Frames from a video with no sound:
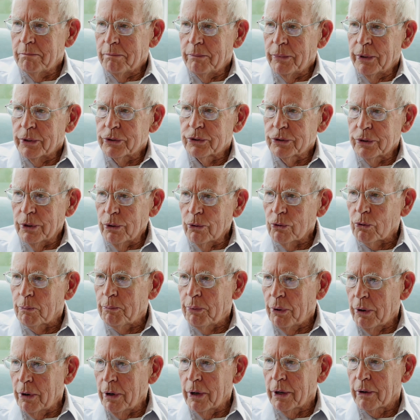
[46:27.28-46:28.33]
The soul
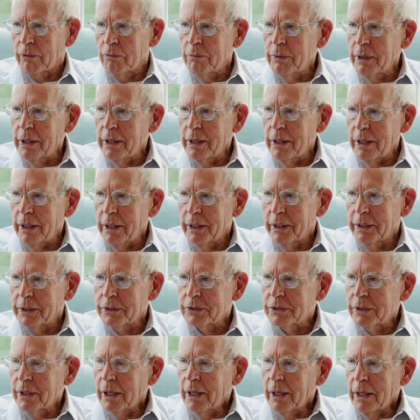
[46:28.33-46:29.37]
part of me
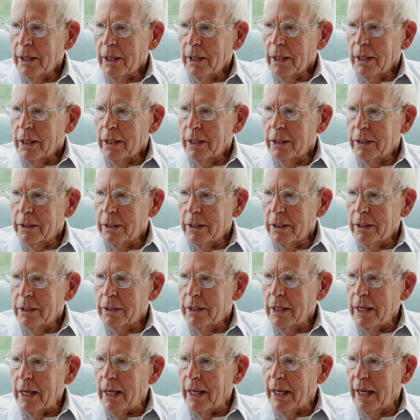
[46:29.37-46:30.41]
is
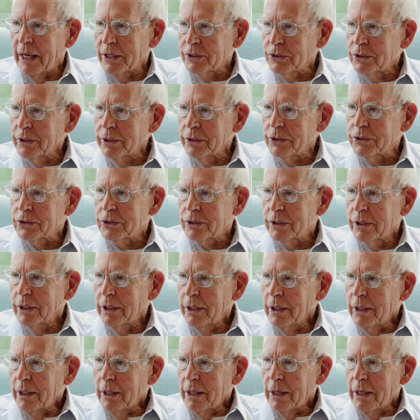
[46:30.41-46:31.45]
the essence
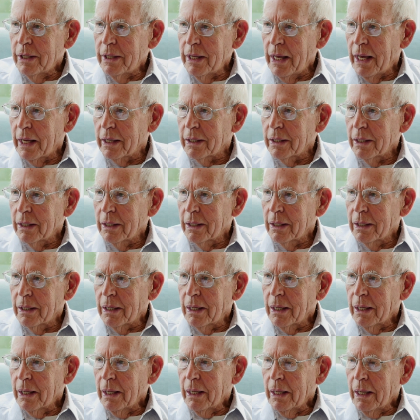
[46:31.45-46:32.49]
that
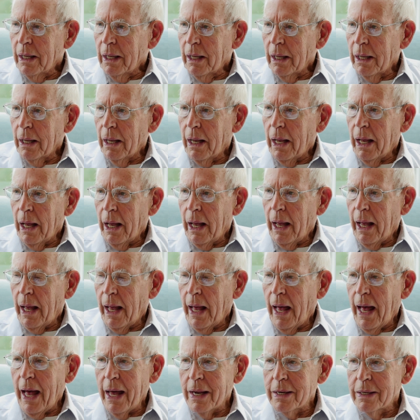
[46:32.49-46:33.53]

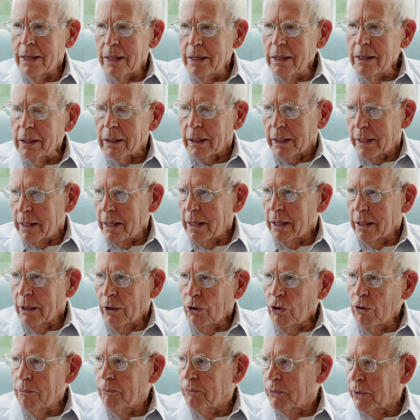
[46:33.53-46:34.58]
ideally and
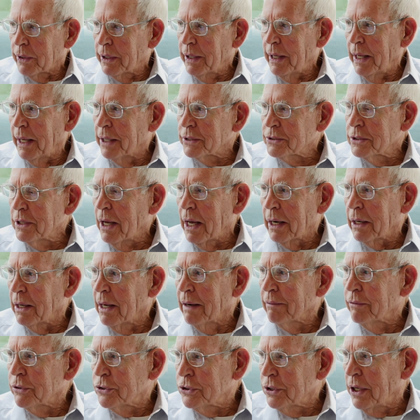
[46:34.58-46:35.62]
hopefully has not
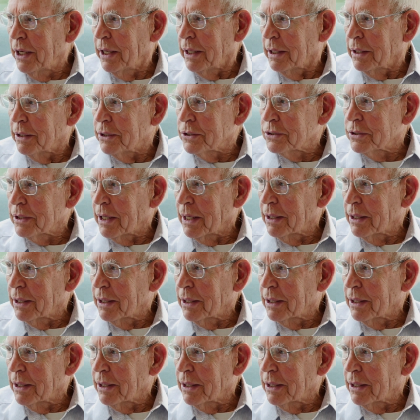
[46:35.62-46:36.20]
ever changed.